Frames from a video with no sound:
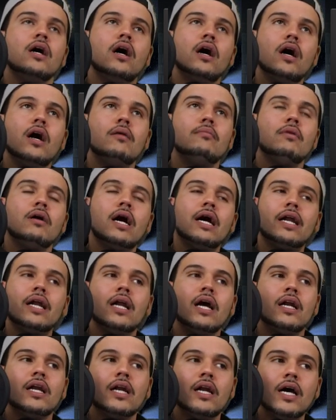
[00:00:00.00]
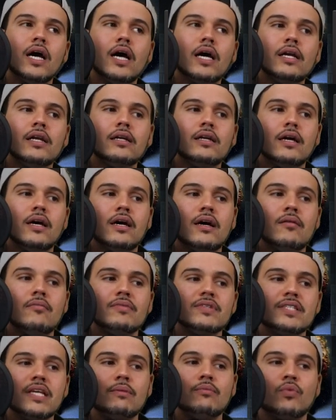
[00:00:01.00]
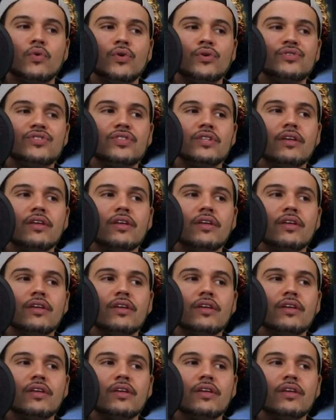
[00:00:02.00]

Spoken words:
on and on. Same words.